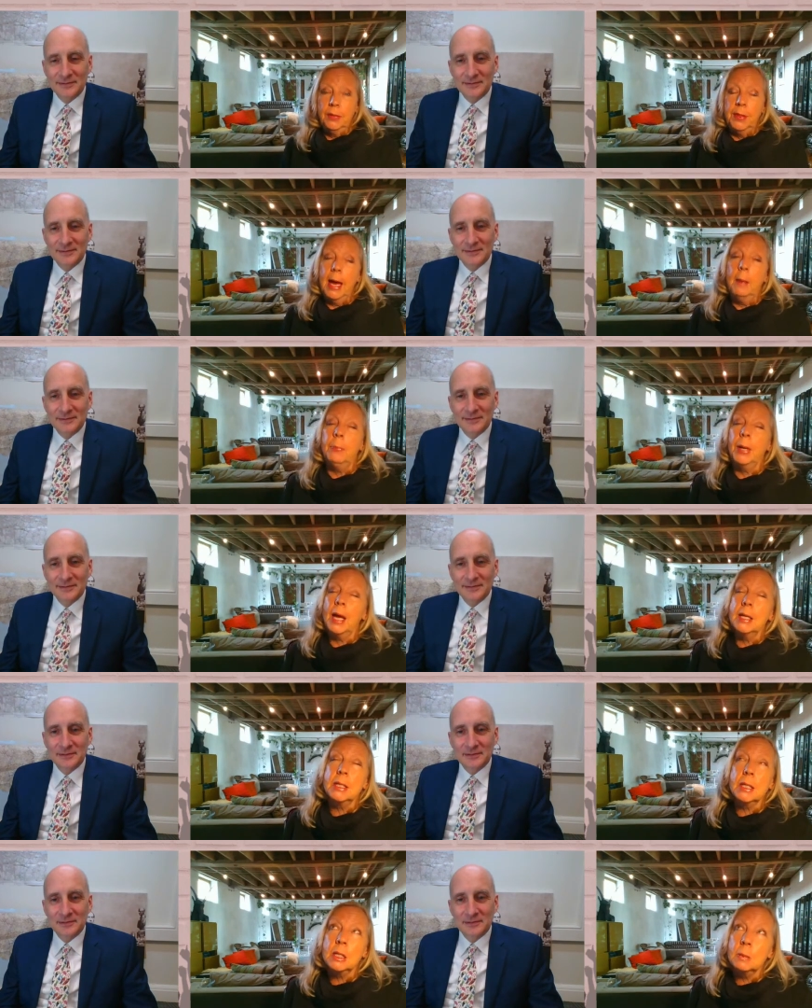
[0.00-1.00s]
Speaker 1: have done that, but
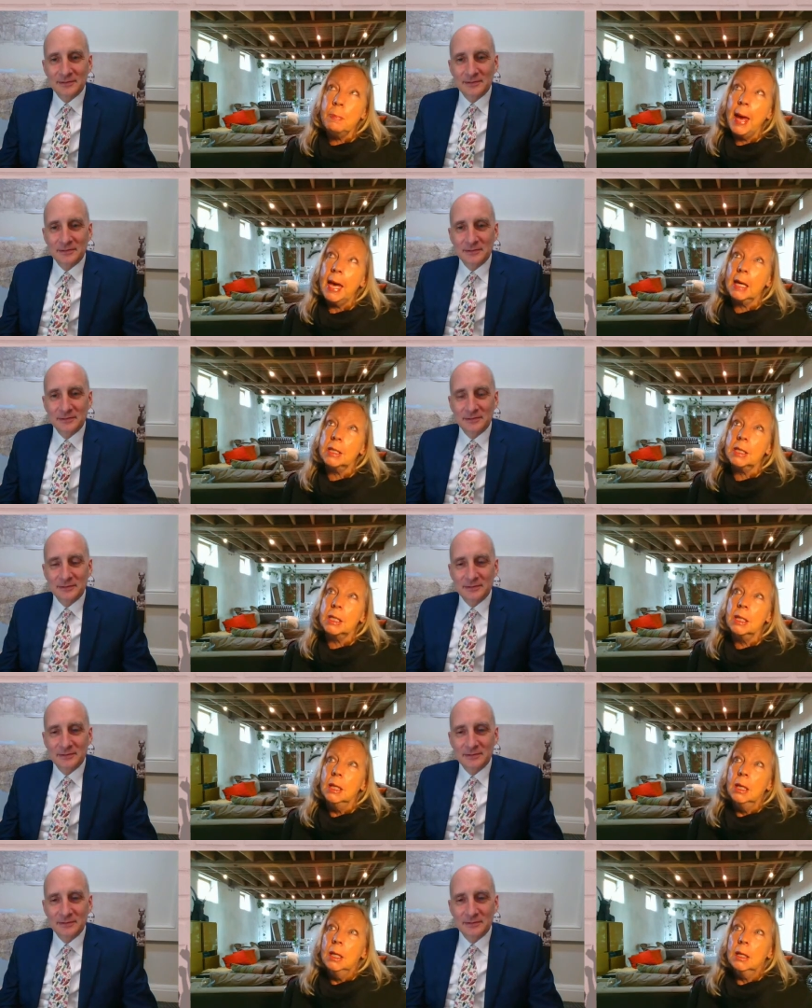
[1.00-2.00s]
I
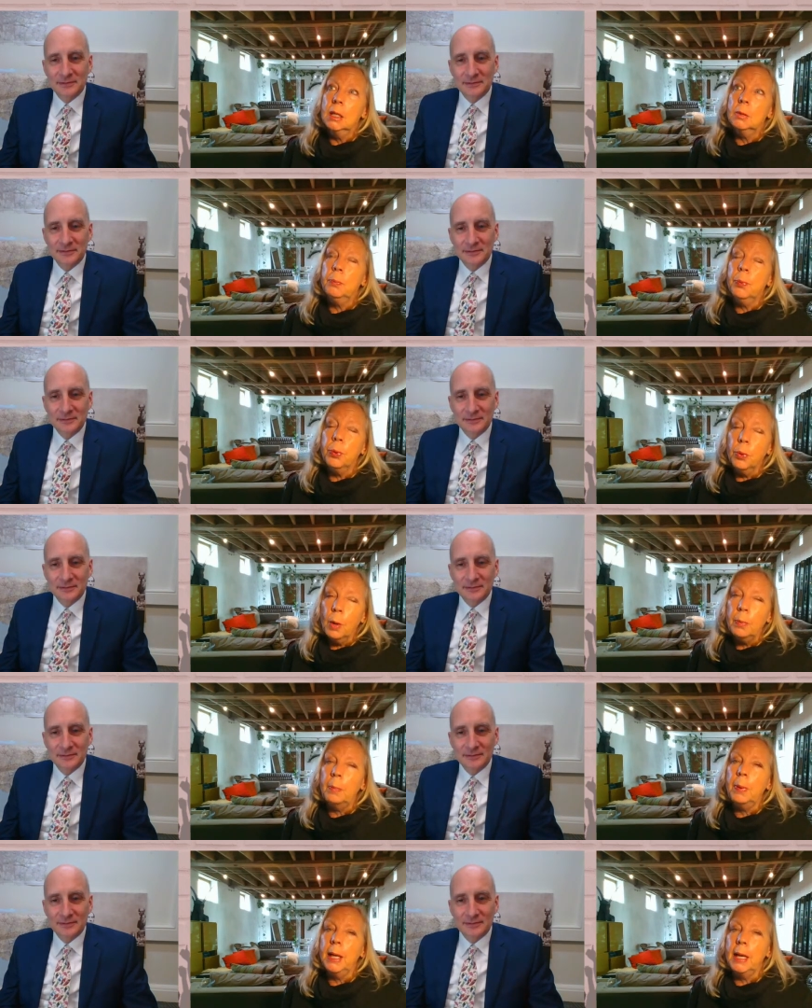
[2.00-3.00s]
suspect that
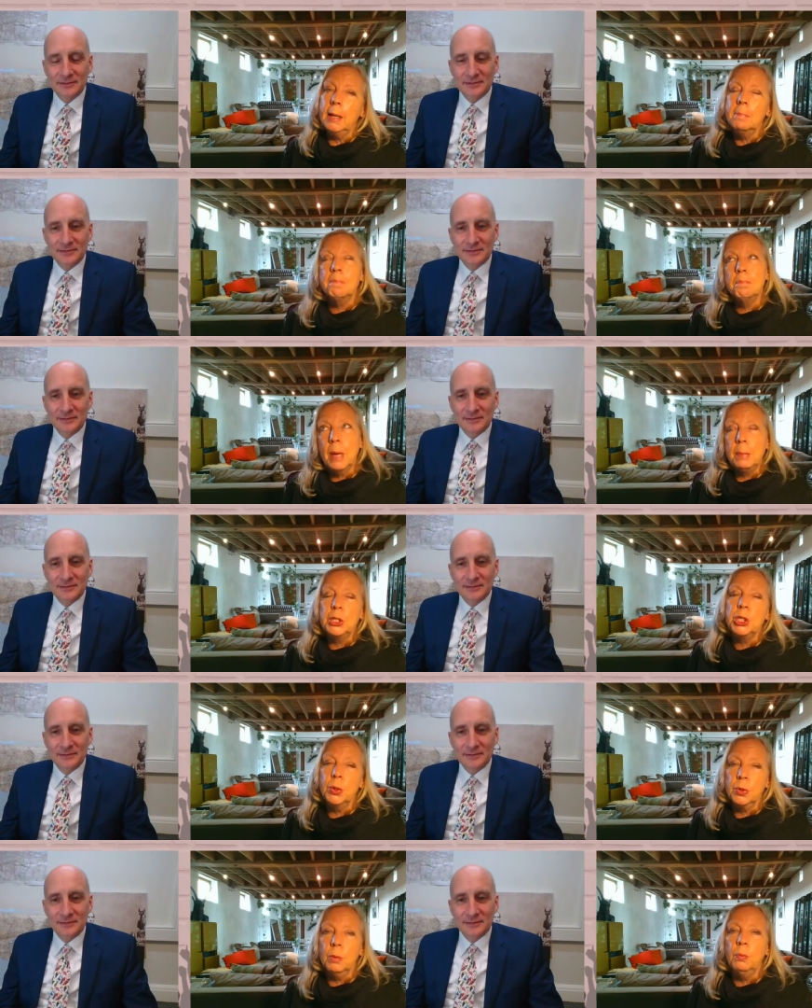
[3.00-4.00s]
probably
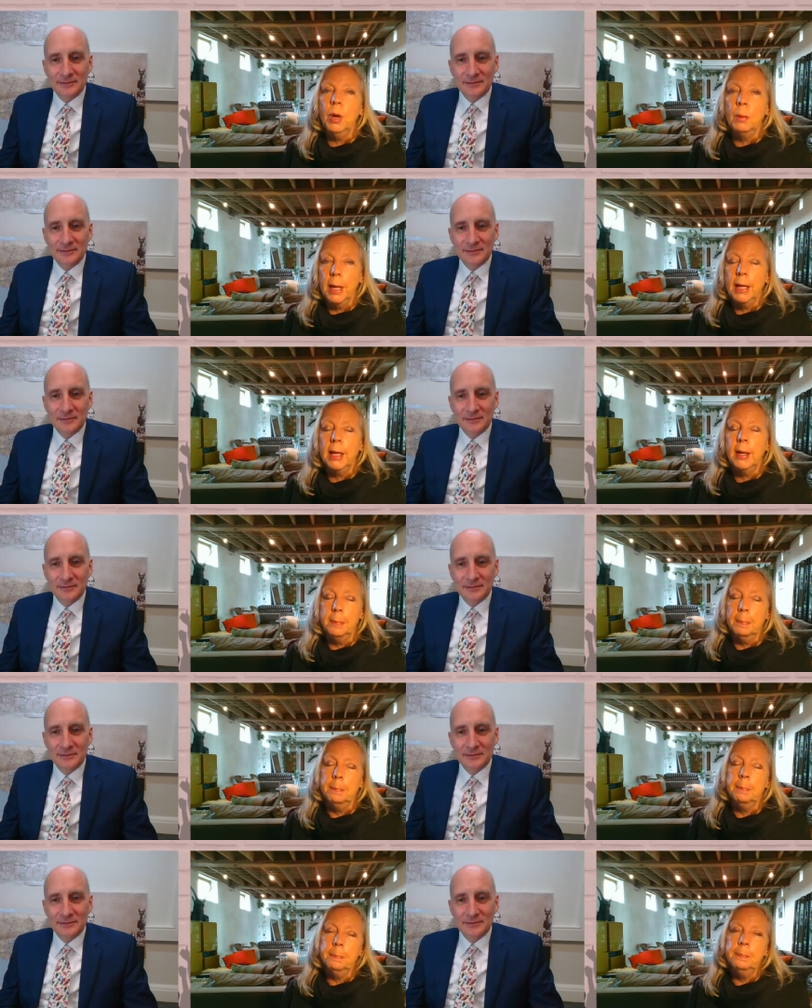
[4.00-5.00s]
maybe two of them won't make
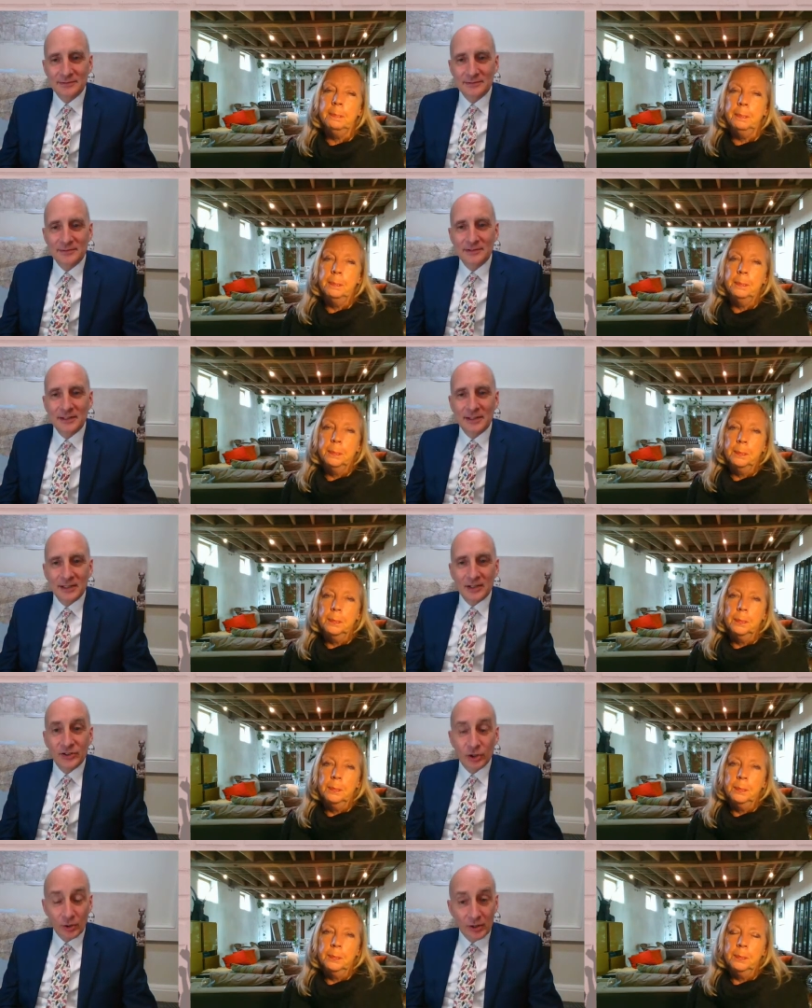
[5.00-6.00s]
it.
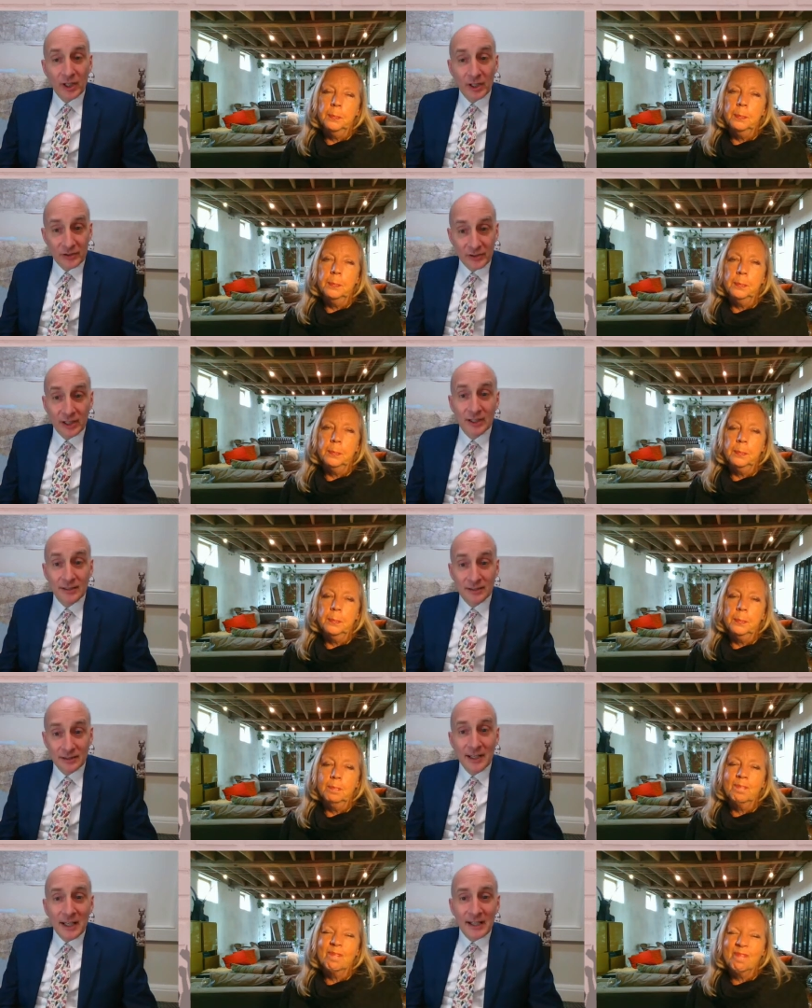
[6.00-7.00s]
Speaker 2: Two of the 19.
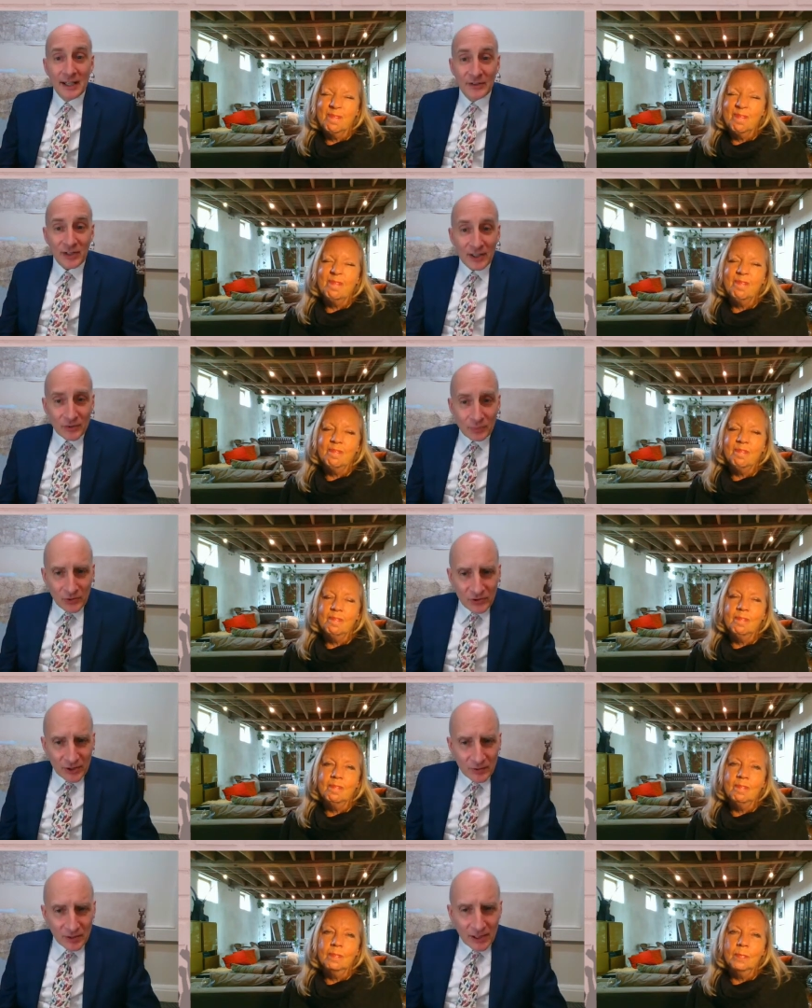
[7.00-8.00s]
Now tell us, what's
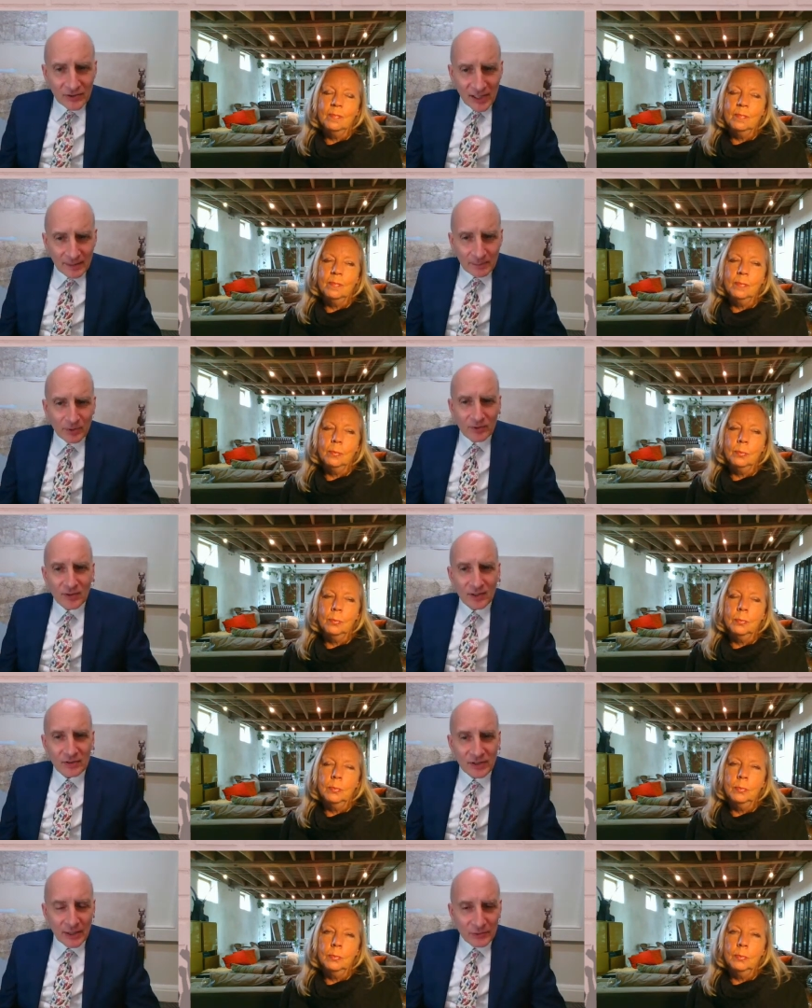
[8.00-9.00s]
the unique selling point of
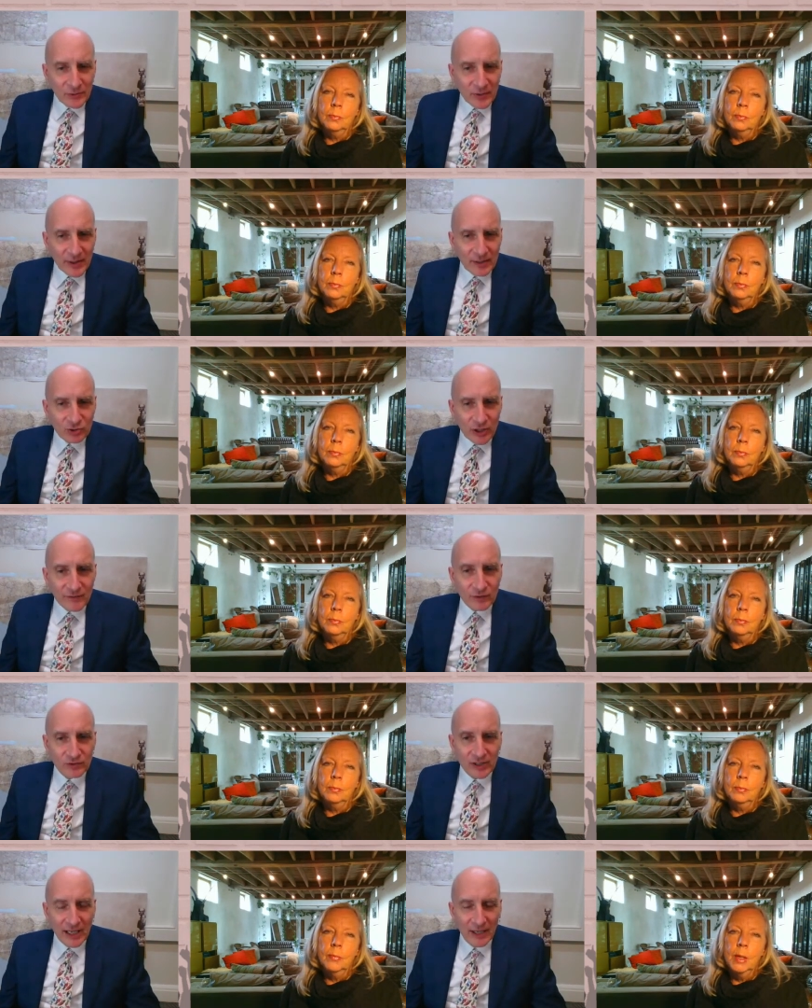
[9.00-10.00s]
these tiles? You say they're
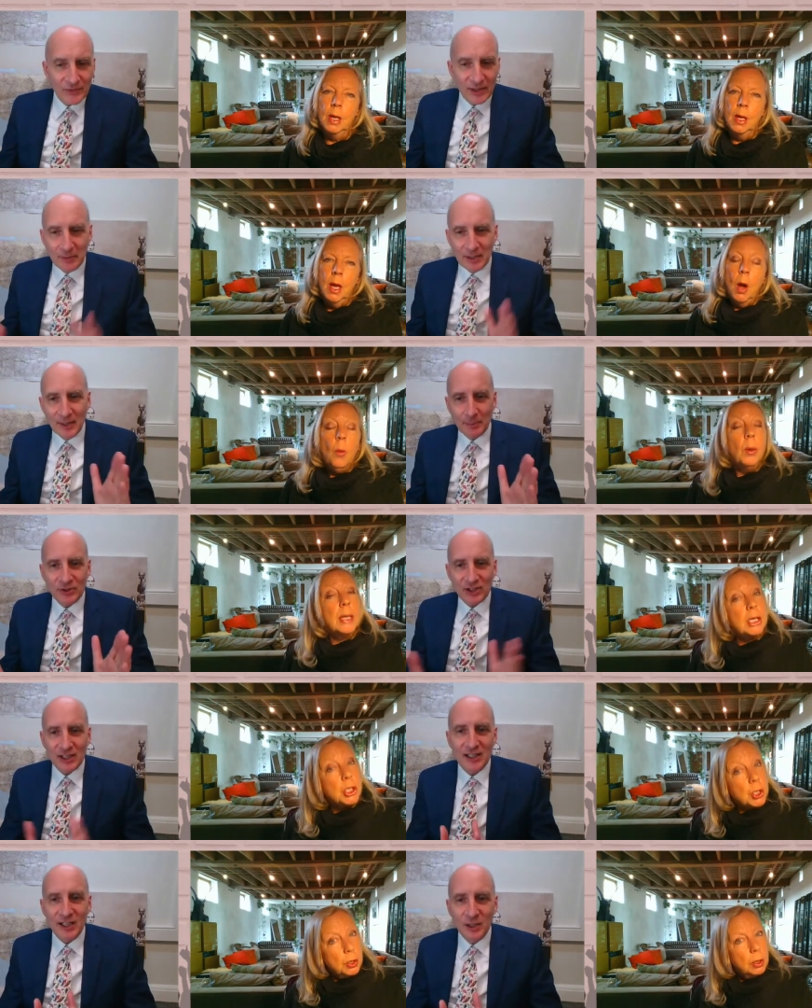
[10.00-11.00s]
travel tiles. Does that mean they're
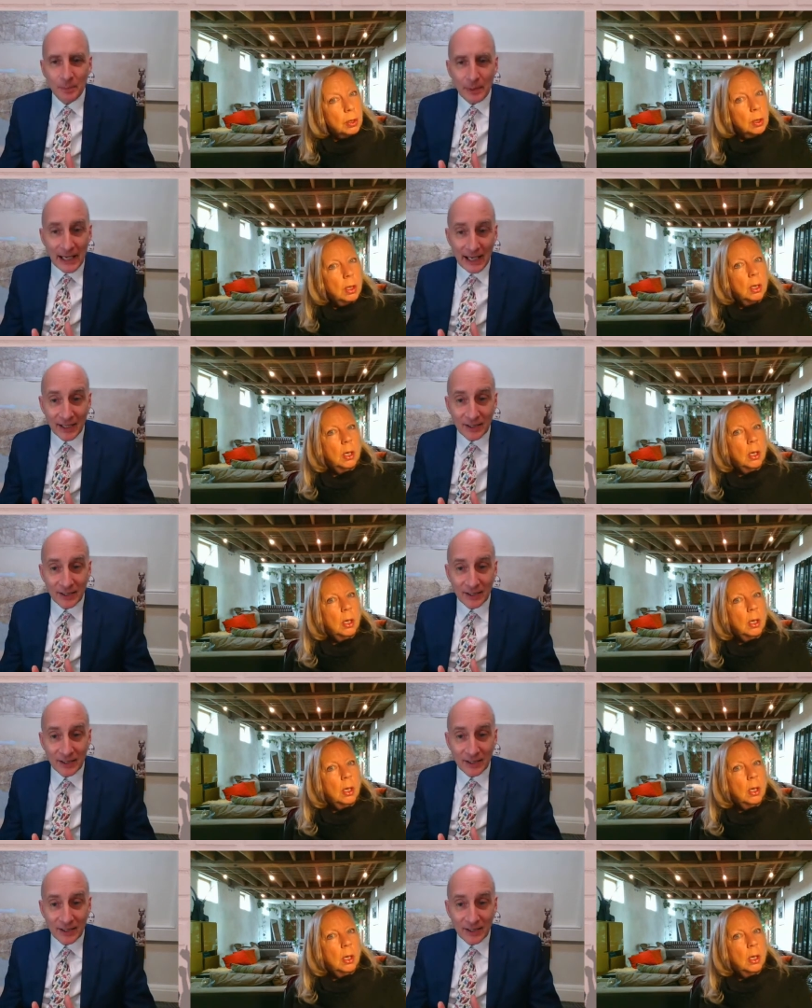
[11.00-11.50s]
particularly yeah.